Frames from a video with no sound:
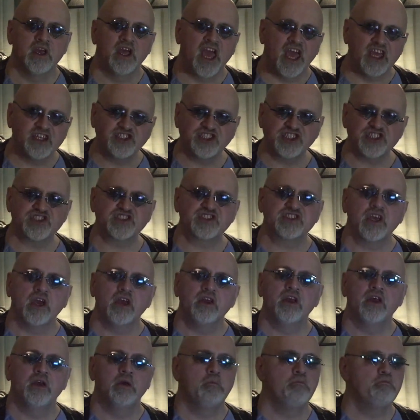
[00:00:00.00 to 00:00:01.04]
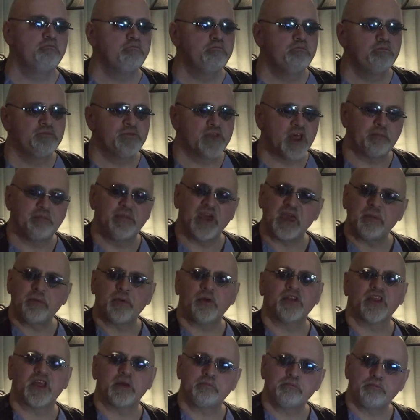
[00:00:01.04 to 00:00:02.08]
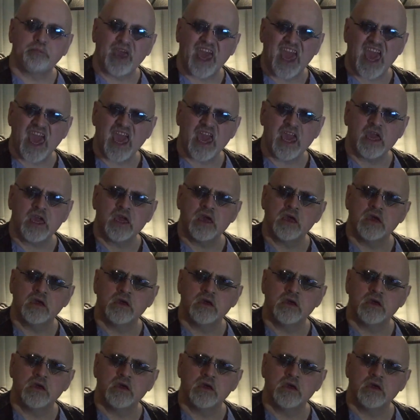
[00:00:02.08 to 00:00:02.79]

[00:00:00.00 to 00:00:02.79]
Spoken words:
It's just the people that pay